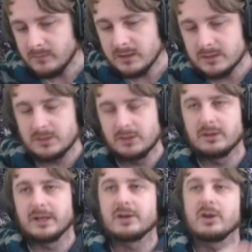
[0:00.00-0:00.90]
So,
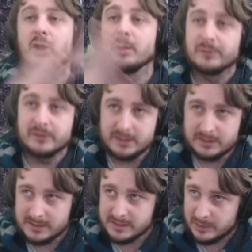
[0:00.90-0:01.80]
I don't know, hopefully
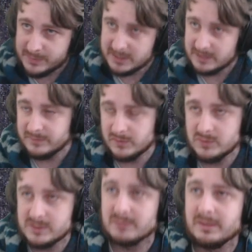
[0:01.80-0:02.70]
this helps give you
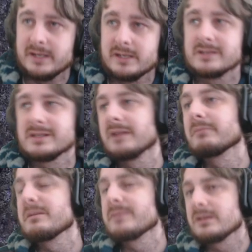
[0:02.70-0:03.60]
some ideas and
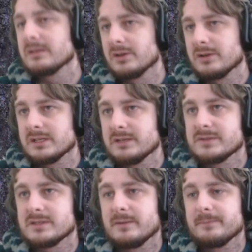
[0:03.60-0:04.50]
maybe, you know, give
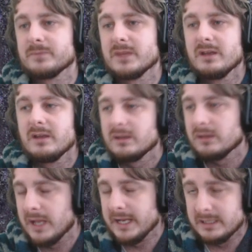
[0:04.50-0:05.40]
some
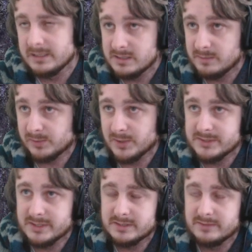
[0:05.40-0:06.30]
light into the
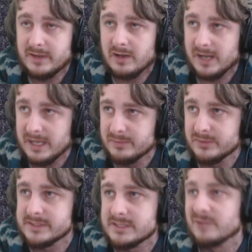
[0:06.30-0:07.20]
process of how I
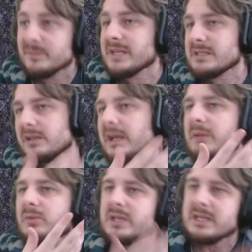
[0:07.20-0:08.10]
build stuff. Basically,
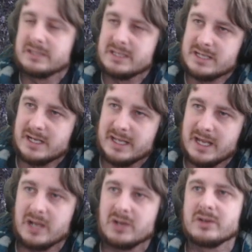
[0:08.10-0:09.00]
I'm looking at these kind of
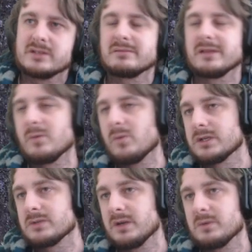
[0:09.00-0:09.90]
categories. I'm like,
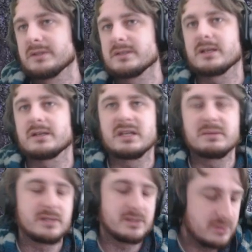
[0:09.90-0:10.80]
what do I want this kind of
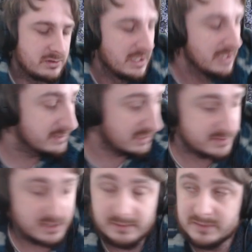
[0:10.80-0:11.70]
demon to do?
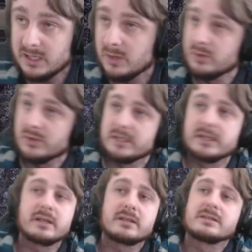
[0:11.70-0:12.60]
Sometimes I'll look at an
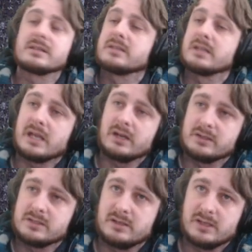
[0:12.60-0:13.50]
existing
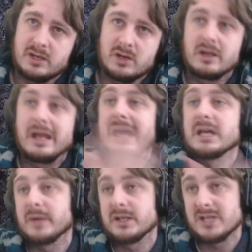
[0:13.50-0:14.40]
character and go, how
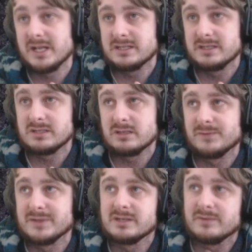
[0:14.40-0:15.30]
do I change this that
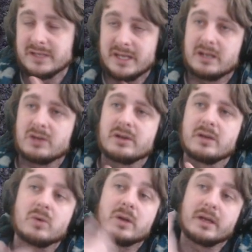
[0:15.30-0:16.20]
fits a different category?
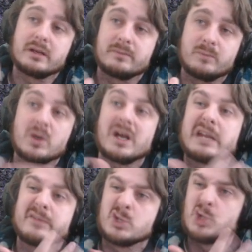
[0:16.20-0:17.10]
What kind
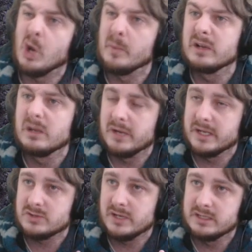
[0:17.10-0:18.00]
of a job am I
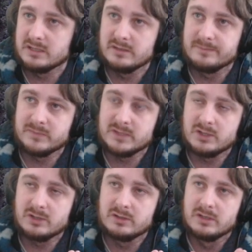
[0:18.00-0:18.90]
trying to, you
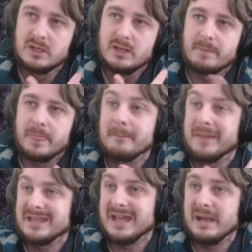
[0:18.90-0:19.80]
know,
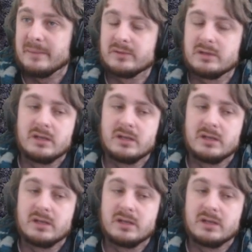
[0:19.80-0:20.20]
make happen?